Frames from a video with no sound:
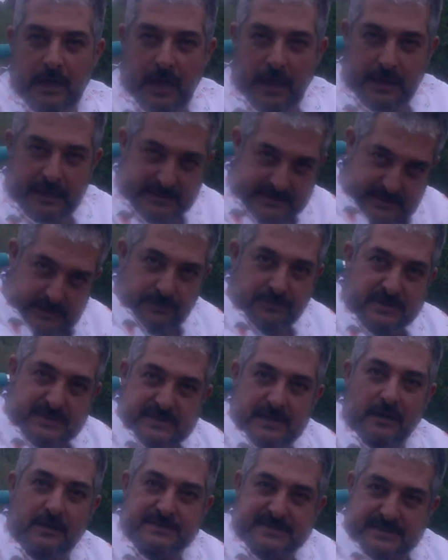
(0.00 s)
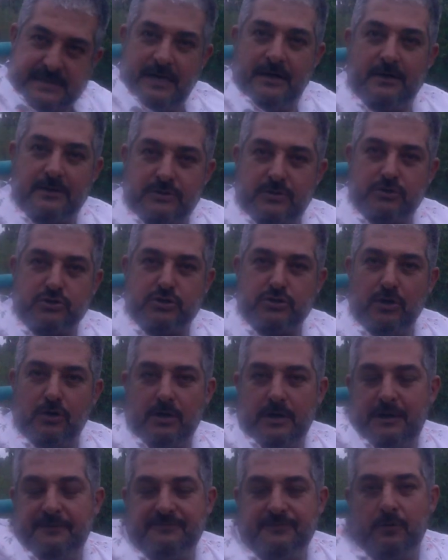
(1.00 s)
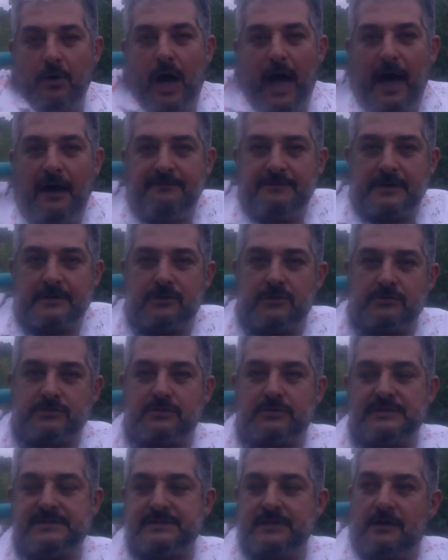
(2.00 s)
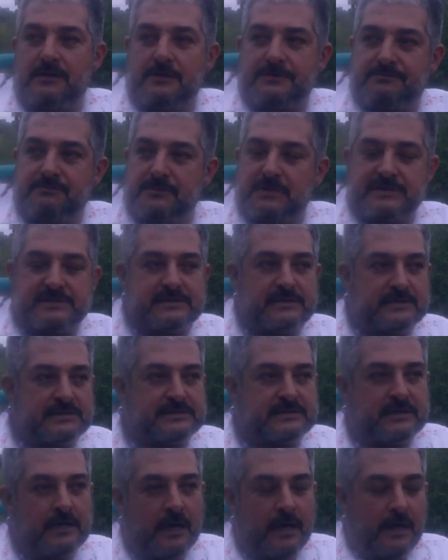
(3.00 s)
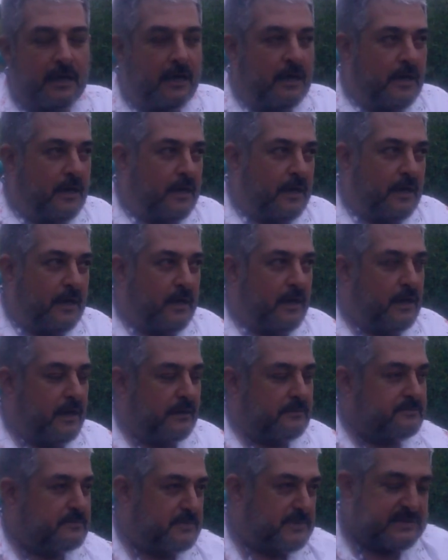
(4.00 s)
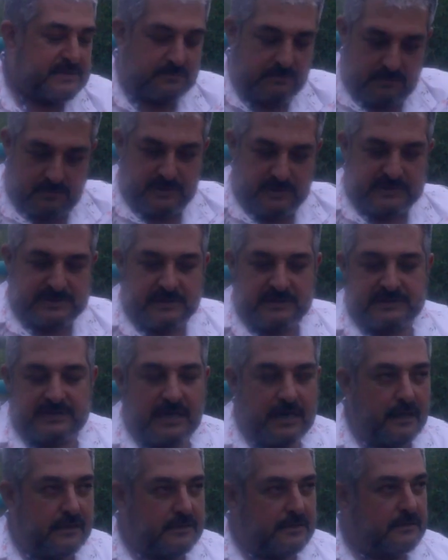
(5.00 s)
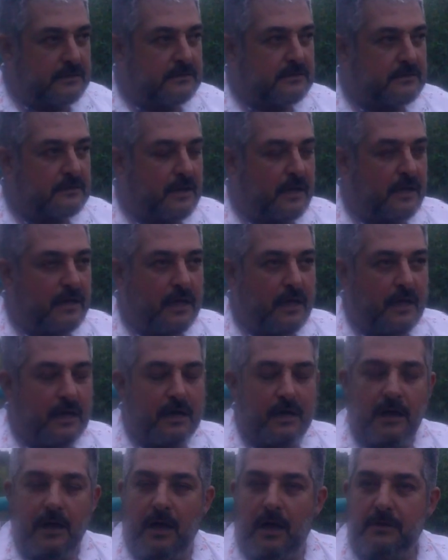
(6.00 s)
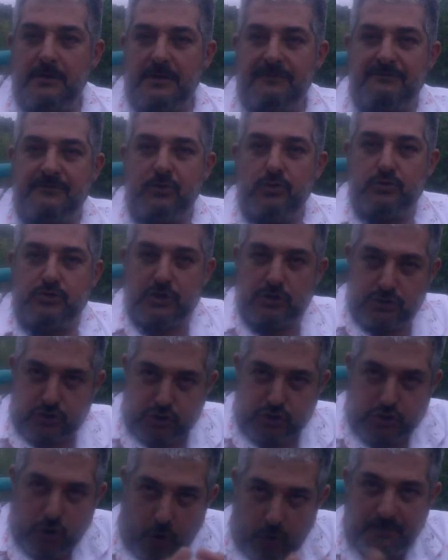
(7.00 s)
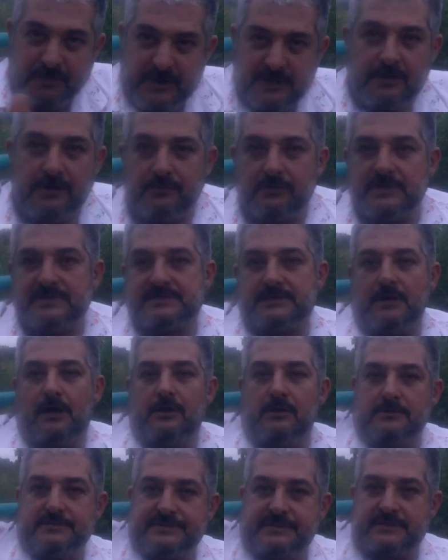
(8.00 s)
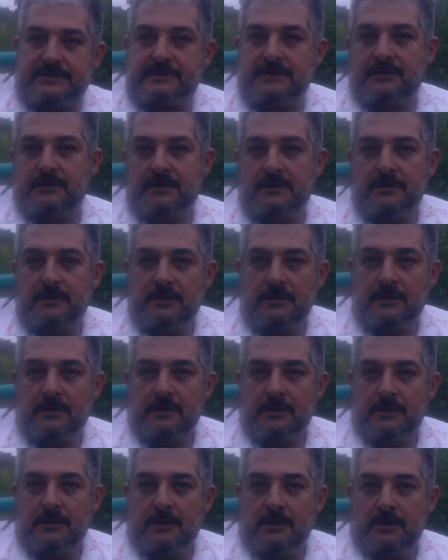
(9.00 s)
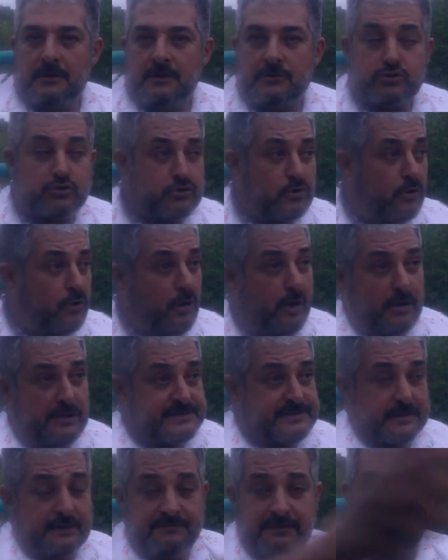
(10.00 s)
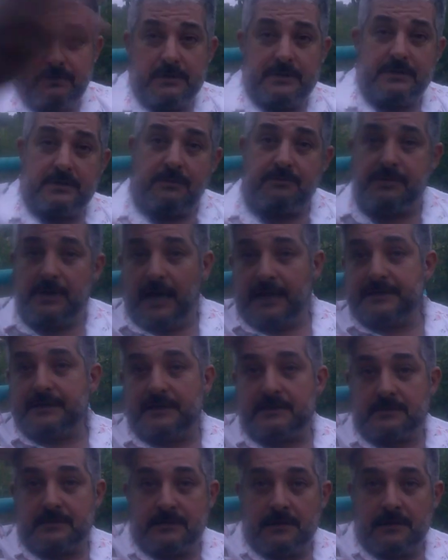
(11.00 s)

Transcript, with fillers: Is the results there to show? If you have a good result, Mrs. Uh, Ms., Mrs. Kelly, uh, if you can show me the results, show us, everybody, the planet